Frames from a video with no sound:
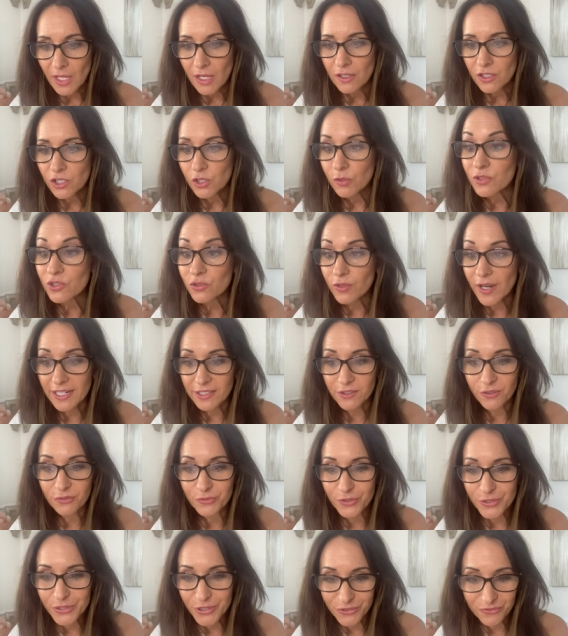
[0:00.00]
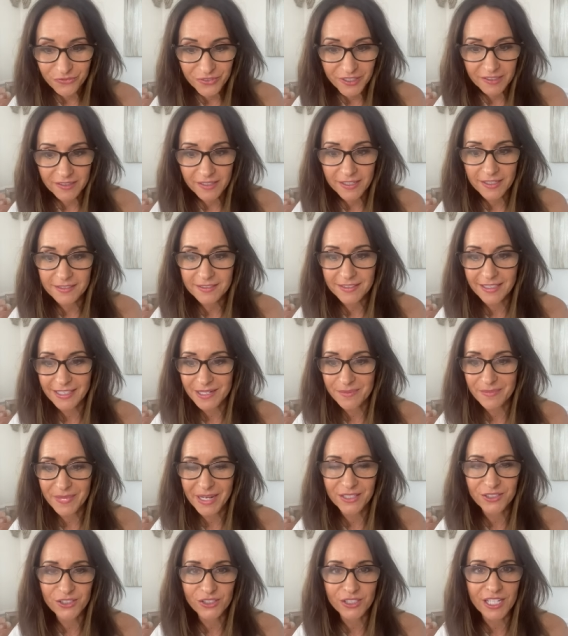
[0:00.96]
You attract through your feelings and
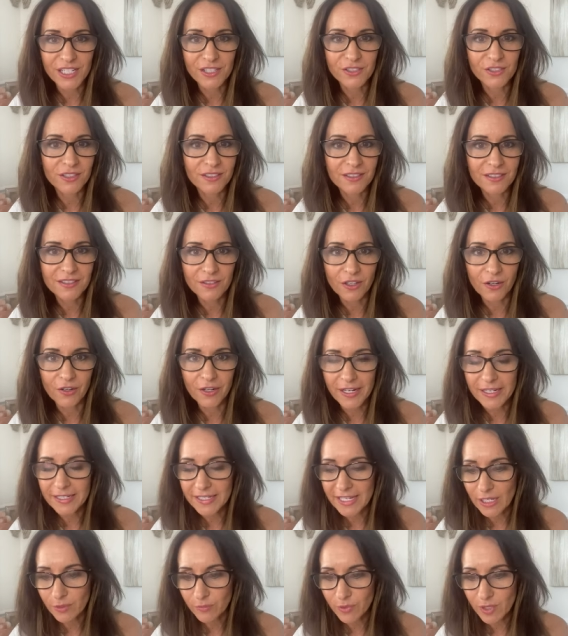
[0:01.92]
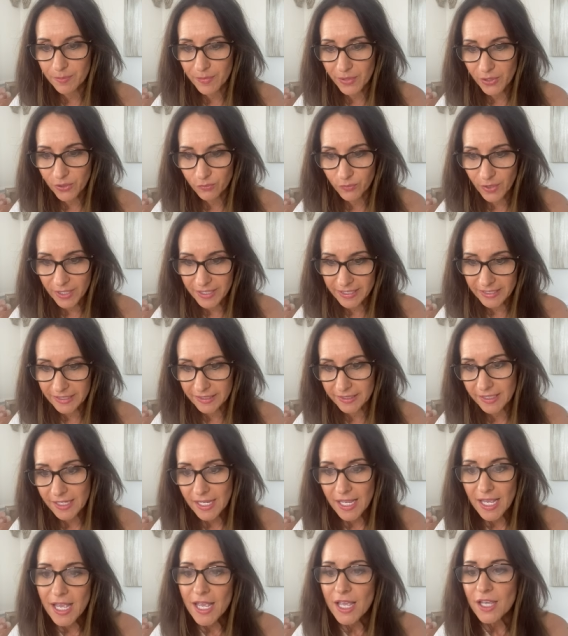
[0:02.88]
imagination. Sorry, I can't read my own writing.
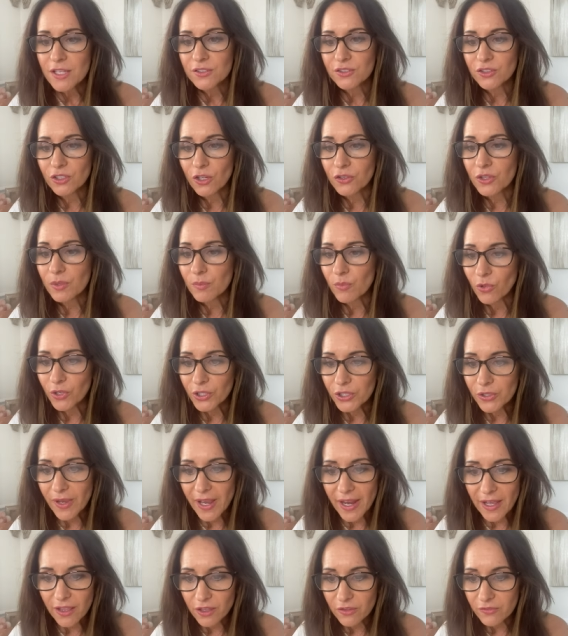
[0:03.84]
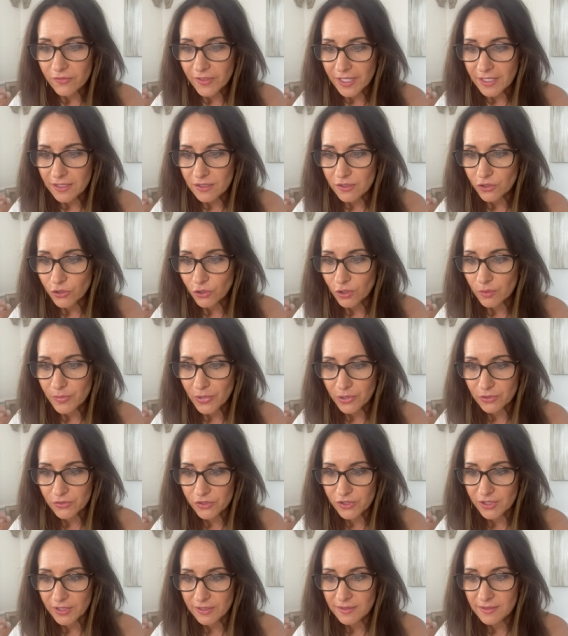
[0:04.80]
So the more you elevate your
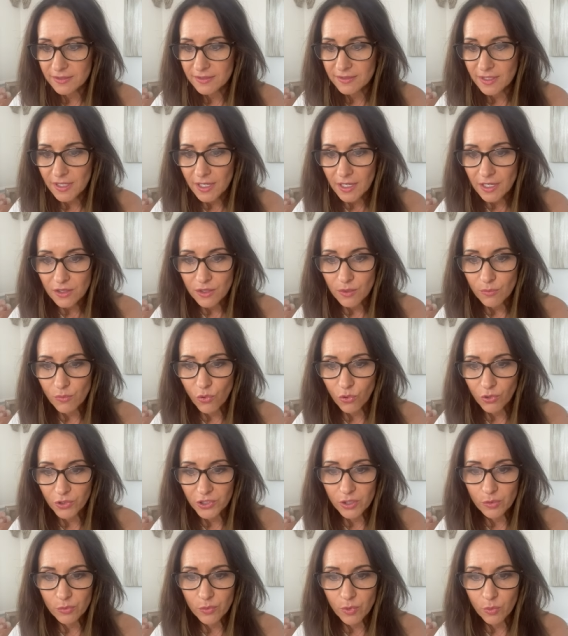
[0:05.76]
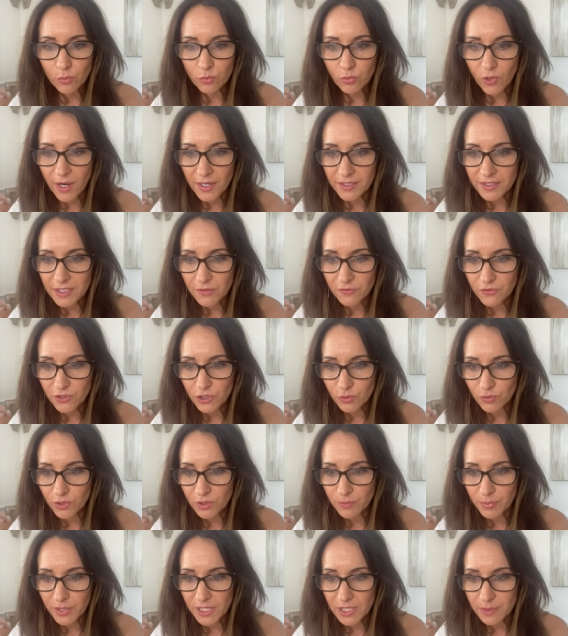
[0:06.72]
emotions, the more you will rendezvous
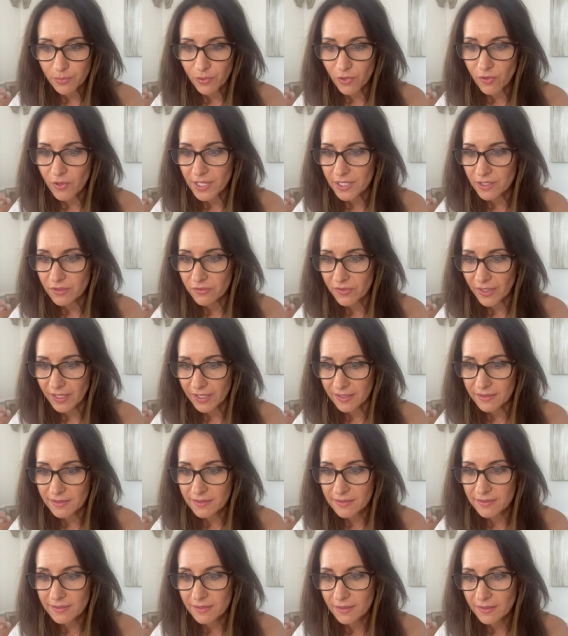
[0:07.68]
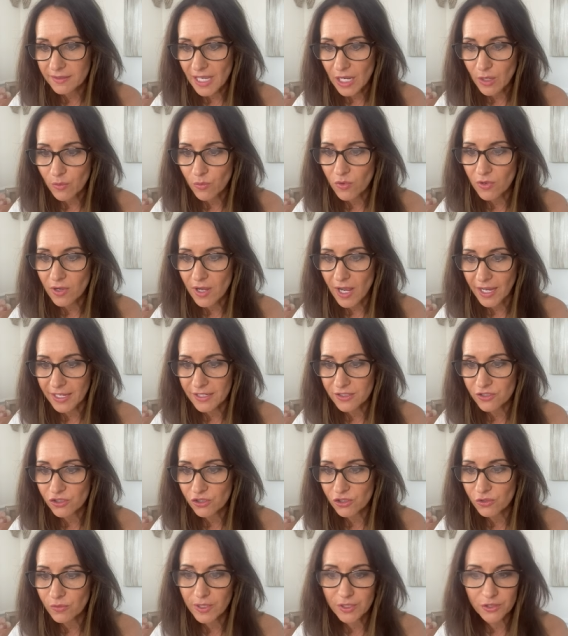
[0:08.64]
with people and events that will guide
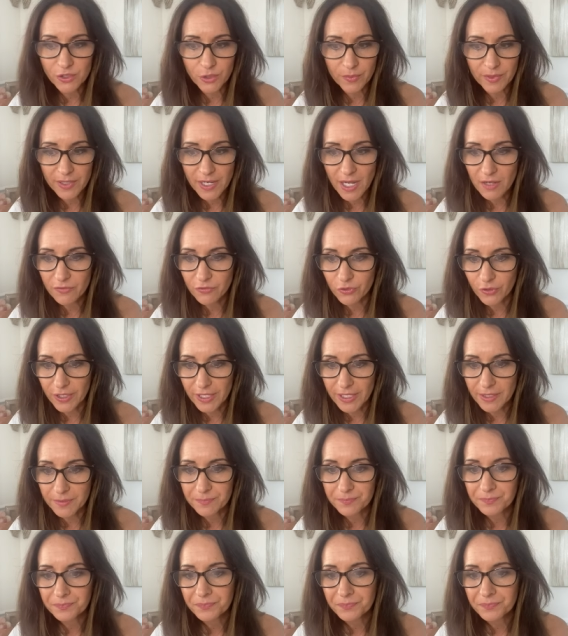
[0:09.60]
you in your recovery.